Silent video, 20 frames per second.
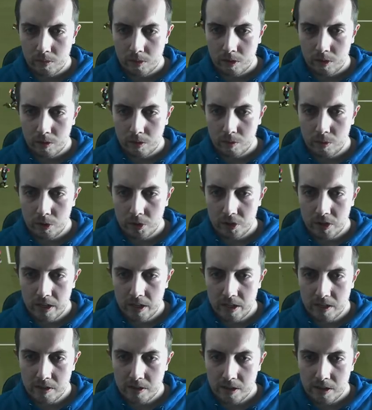Yo, watch
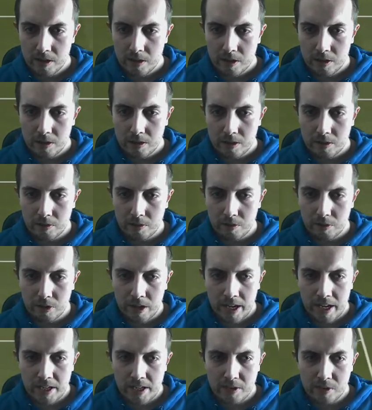this.
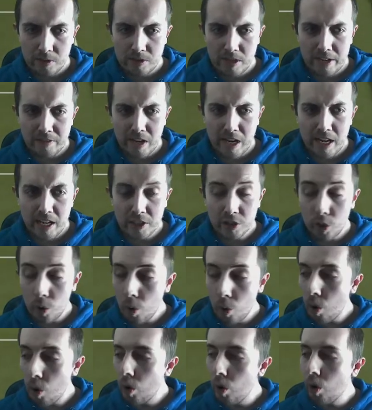Jesus Navas.
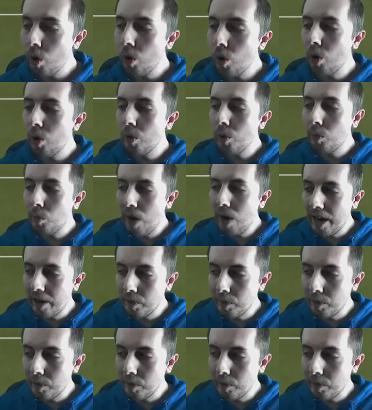Oh, wow.